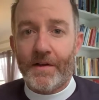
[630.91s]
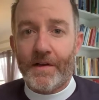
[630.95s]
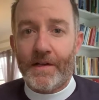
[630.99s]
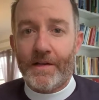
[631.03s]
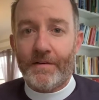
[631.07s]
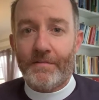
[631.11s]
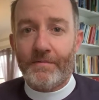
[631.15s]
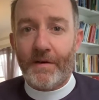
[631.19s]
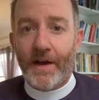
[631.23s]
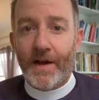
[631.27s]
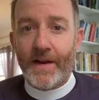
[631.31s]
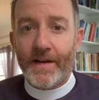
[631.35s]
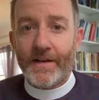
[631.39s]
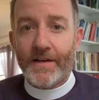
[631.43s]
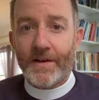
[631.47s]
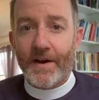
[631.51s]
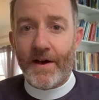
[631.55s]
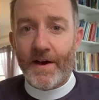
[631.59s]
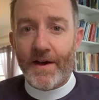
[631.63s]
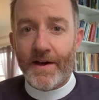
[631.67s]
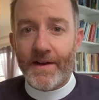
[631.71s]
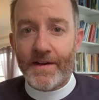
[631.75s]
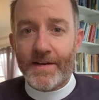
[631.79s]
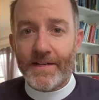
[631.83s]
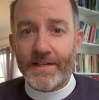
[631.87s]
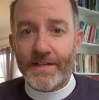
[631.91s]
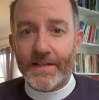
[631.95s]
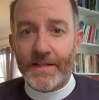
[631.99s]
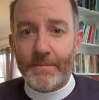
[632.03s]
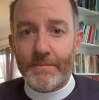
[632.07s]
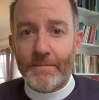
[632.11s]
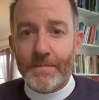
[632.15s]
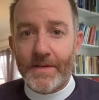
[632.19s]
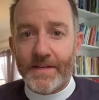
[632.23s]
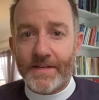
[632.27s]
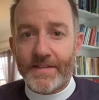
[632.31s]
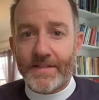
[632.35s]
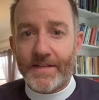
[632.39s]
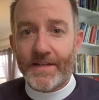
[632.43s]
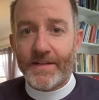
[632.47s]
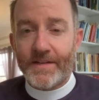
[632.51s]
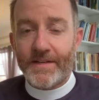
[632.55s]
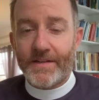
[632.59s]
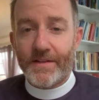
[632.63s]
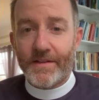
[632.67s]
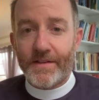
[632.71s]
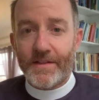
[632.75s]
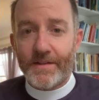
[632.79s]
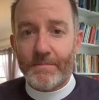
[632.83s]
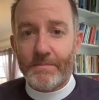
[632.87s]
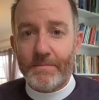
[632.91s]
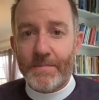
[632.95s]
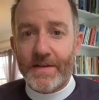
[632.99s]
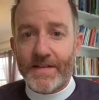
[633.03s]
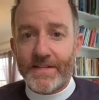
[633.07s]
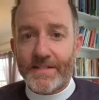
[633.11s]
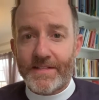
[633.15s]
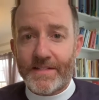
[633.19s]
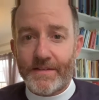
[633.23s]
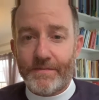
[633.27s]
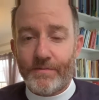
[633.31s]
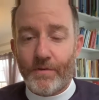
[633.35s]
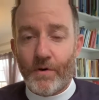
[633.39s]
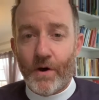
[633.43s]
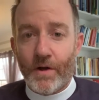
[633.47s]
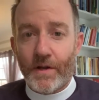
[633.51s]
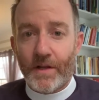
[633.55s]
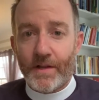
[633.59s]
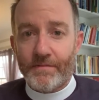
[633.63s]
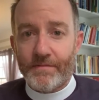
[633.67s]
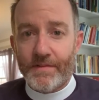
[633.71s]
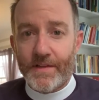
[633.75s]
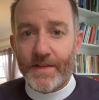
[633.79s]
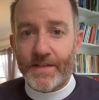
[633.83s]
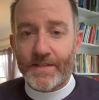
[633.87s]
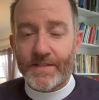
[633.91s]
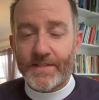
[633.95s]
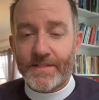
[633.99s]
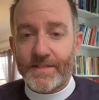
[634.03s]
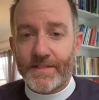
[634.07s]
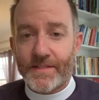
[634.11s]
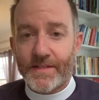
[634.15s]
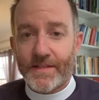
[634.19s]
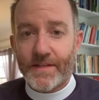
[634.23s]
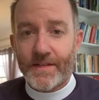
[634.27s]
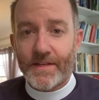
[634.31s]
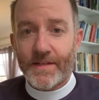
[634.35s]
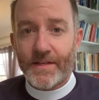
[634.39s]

Invite God into the midst of all of this.